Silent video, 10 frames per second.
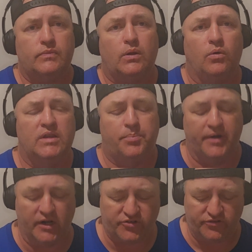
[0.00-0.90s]
with the
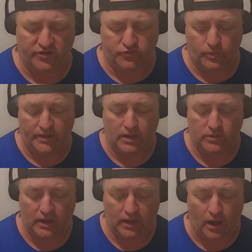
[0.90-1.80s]
predictions this week.
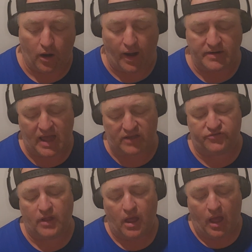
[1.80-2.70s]
Okay, all right.
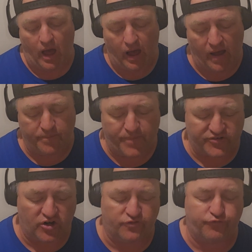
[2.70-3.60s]
Next,
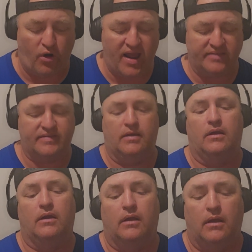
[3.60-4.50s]
Fisher's Freight.
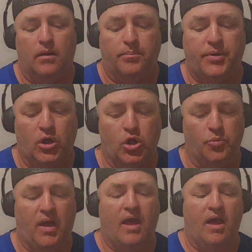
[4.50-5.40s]

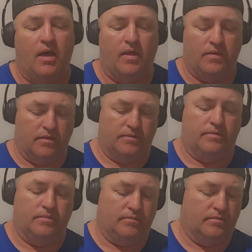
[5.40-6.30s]
Boom.
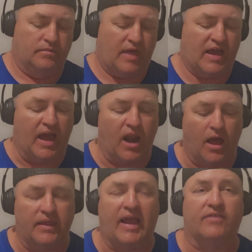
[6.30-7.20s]
They
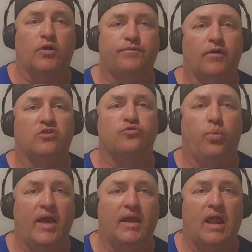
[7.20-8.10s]
got their first
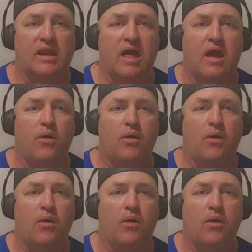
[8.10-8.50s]
win. They